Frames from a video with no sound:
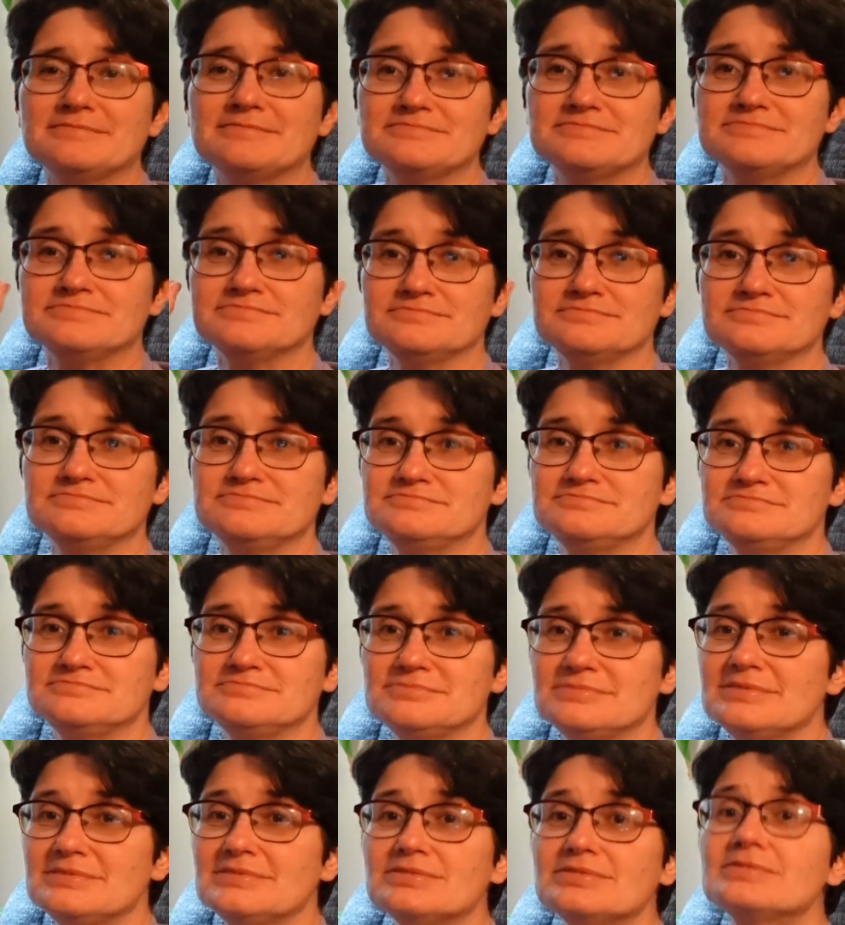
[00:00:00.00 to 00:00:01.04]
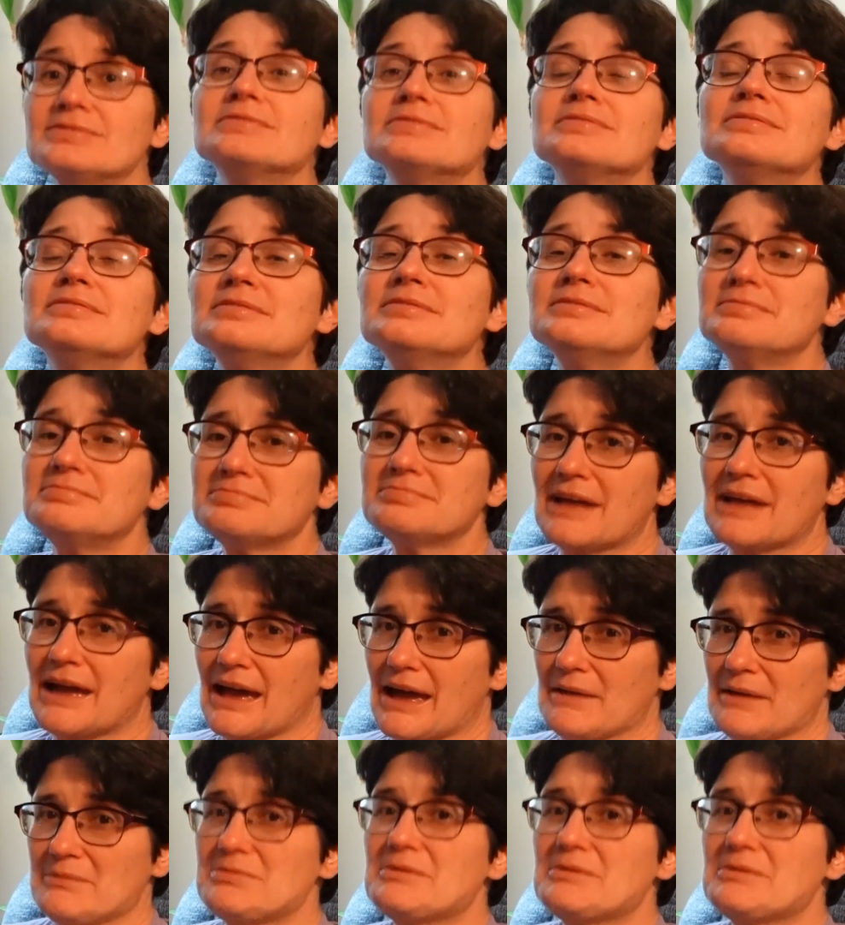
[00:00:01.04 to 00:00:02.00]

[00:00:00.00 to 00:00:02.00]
Happy birthday to Angie's mom.